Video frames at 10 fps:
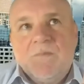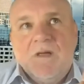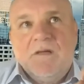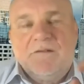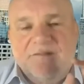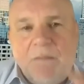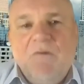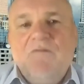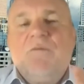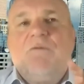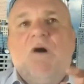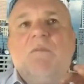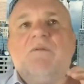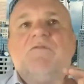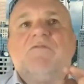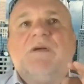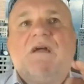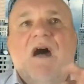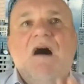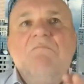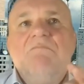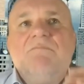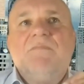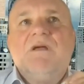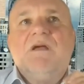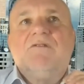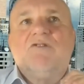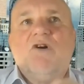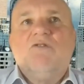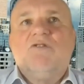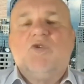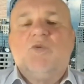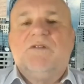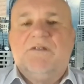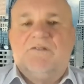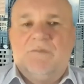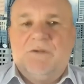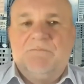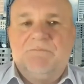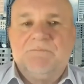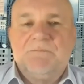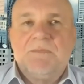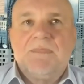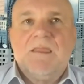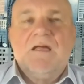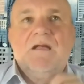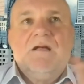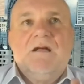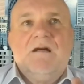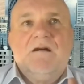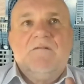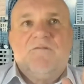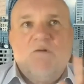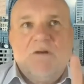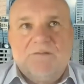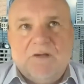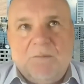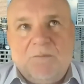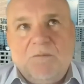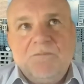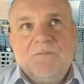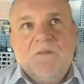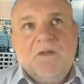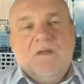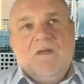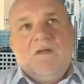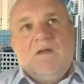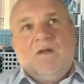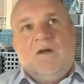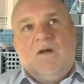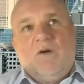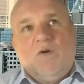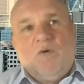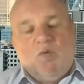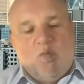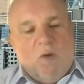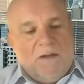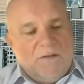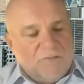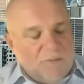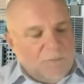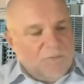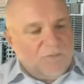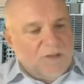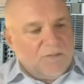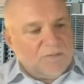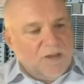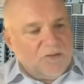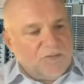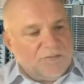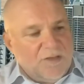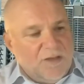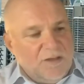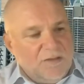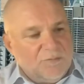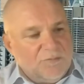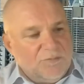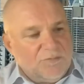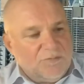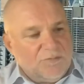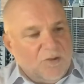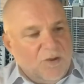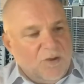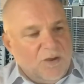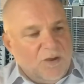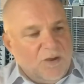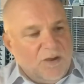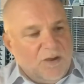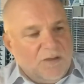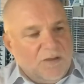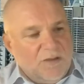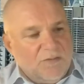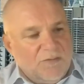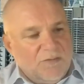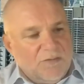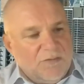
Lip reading: Some of the problems become internal to a discipline. For example, when descriptive translation studies was going in the